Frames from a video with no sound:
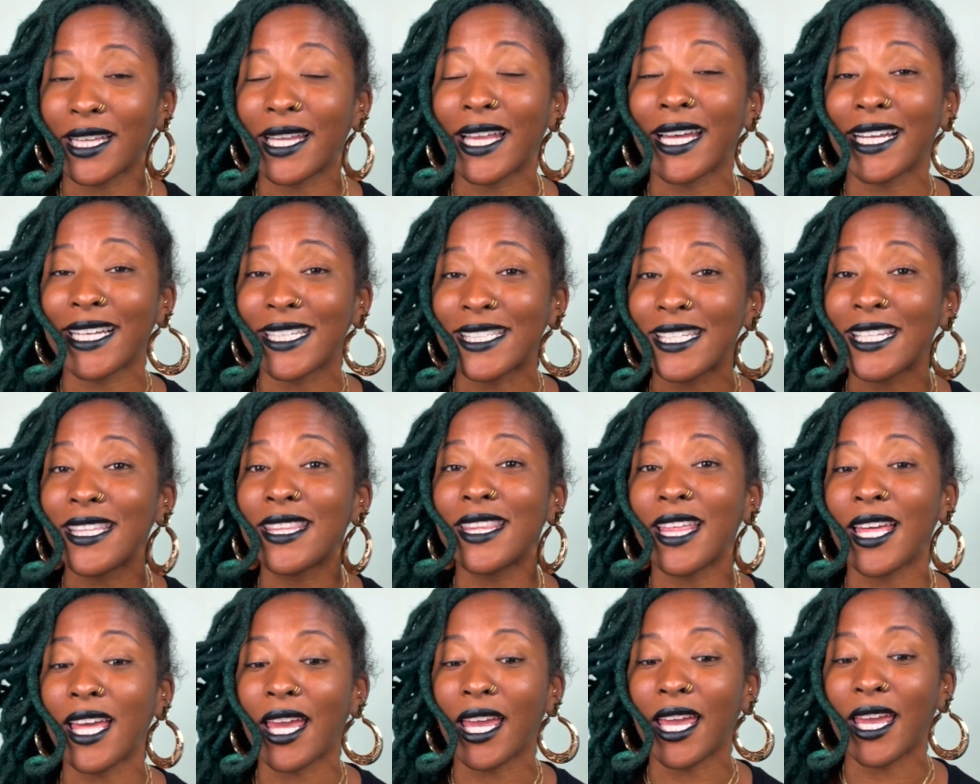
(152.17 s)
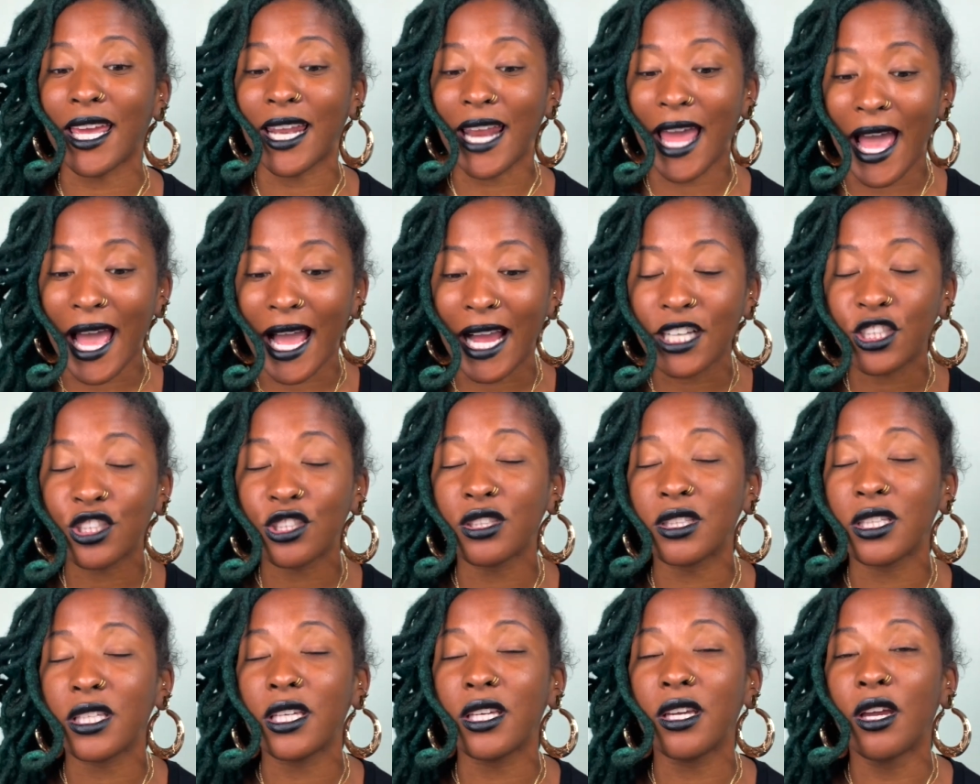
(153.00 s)
Like, it's a thing. It
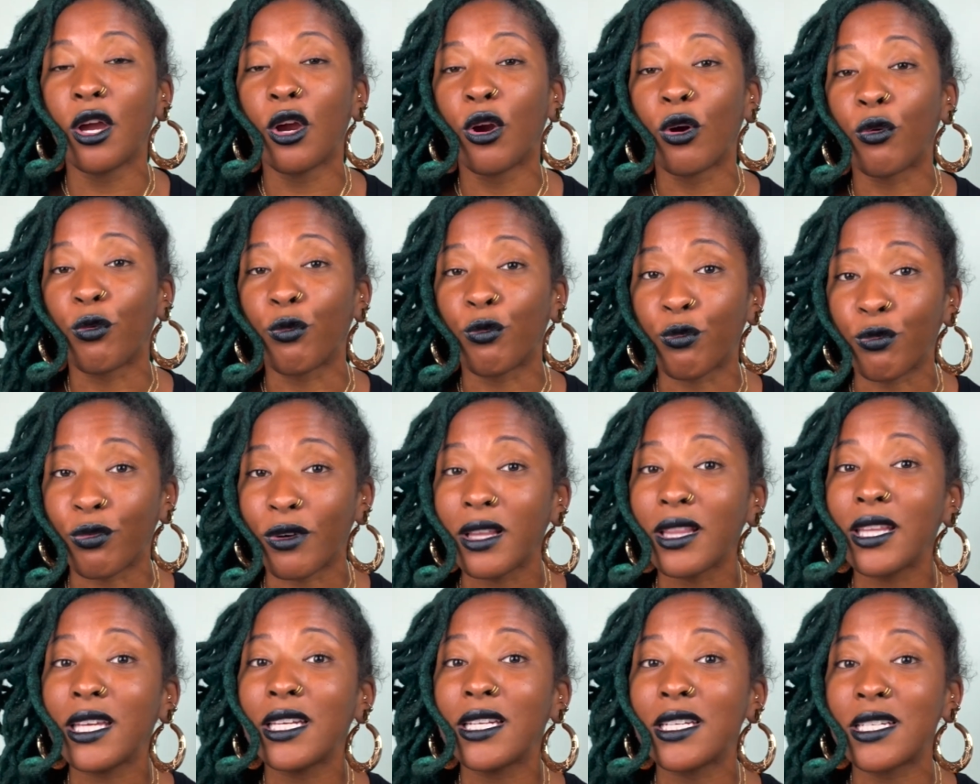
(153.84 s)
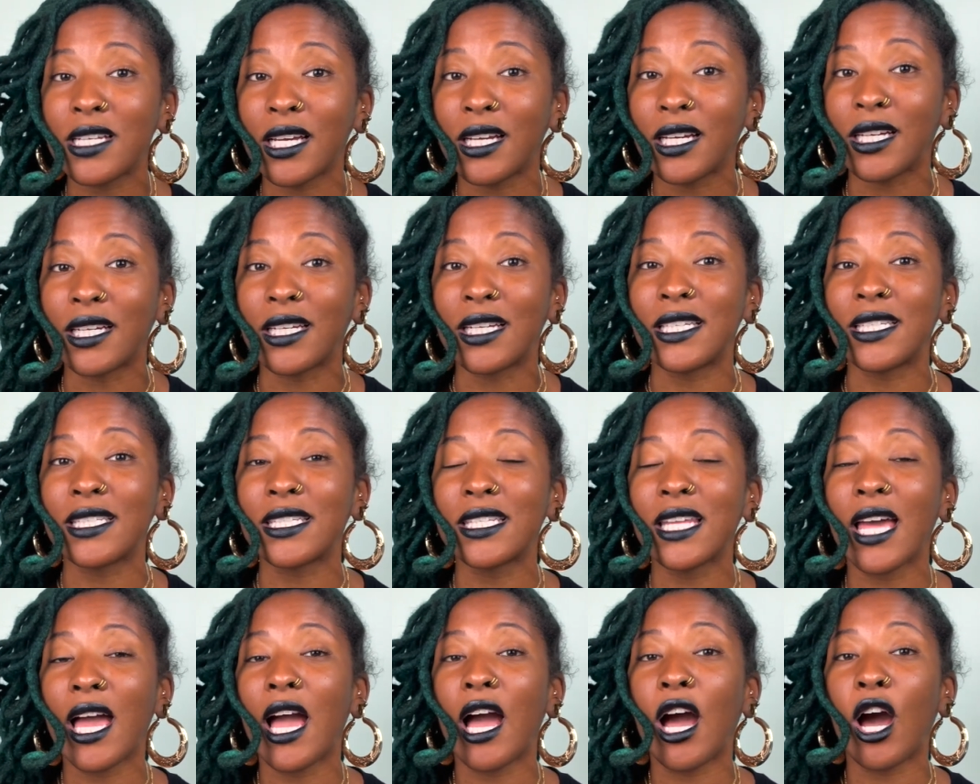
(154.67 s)
actually really does
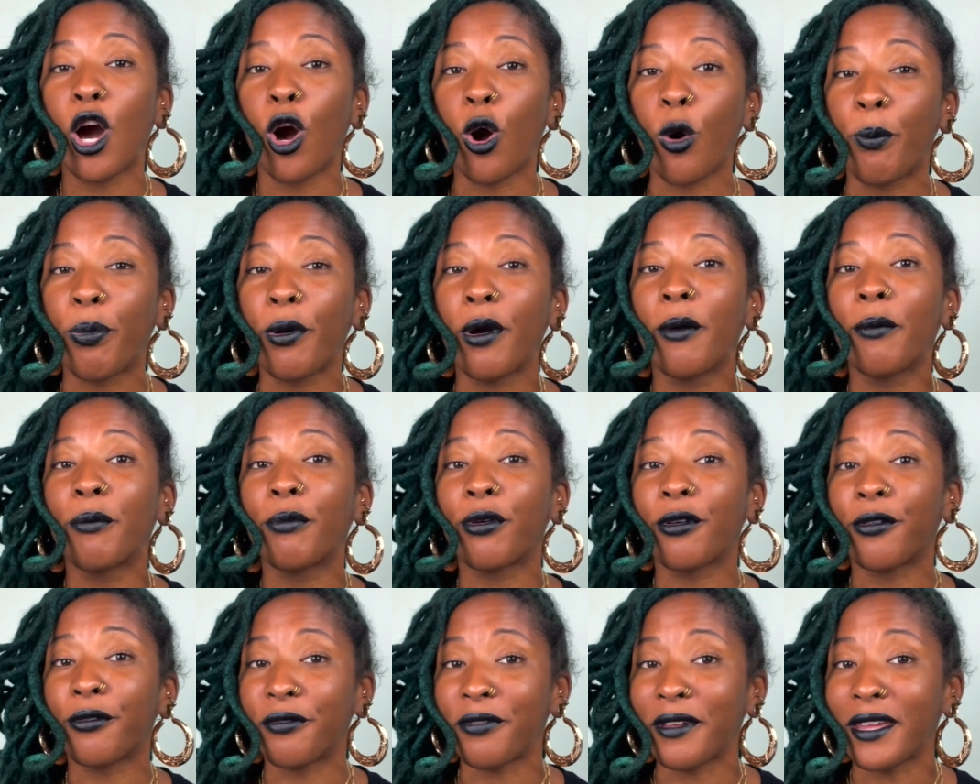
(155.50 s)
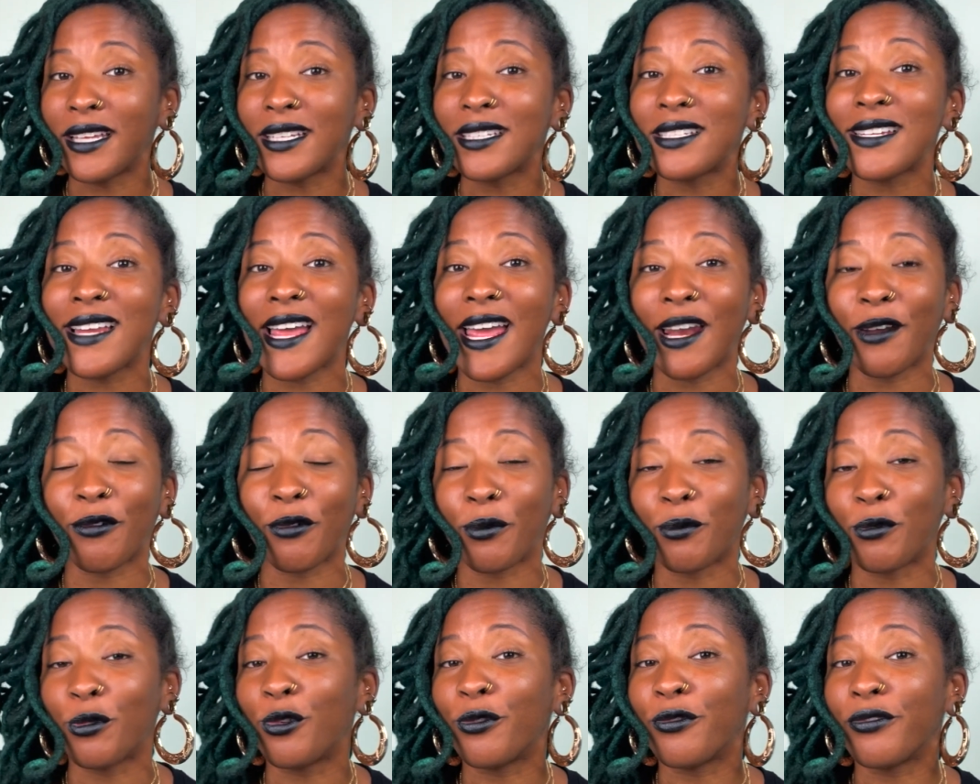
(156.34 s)
help prevent and
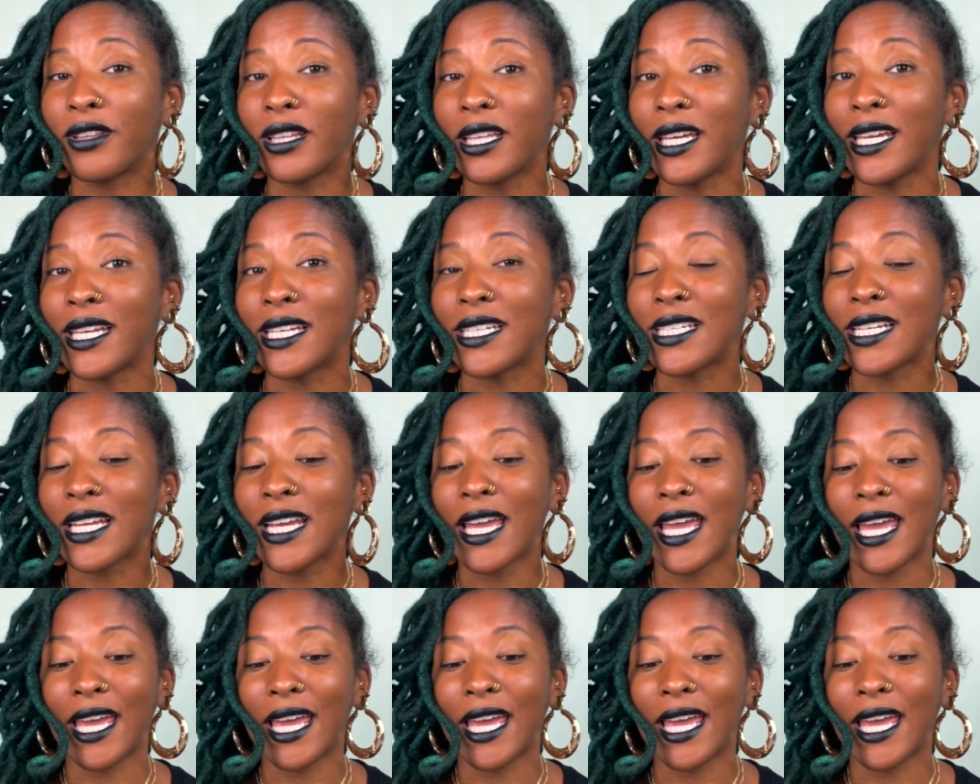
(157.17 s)
remove lint.